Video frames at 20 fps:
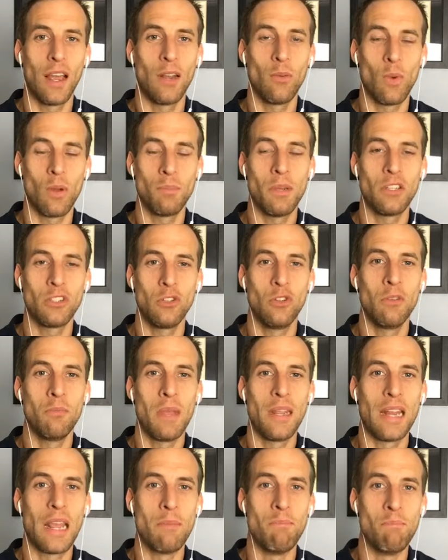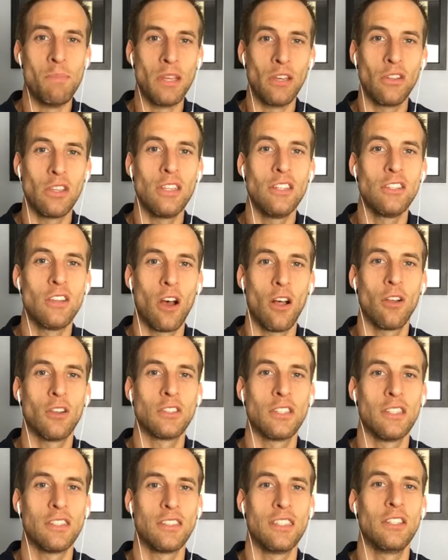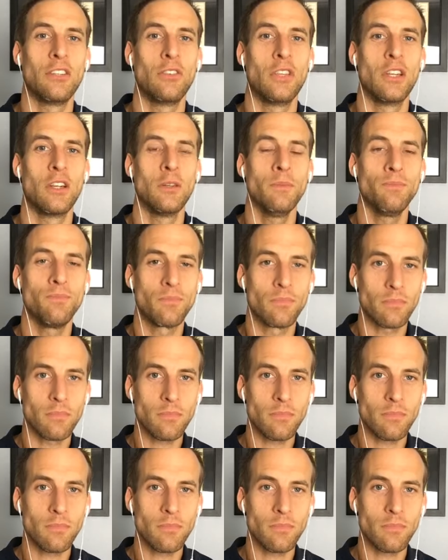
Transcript: I had one patient who had made a billion dollars in a single year.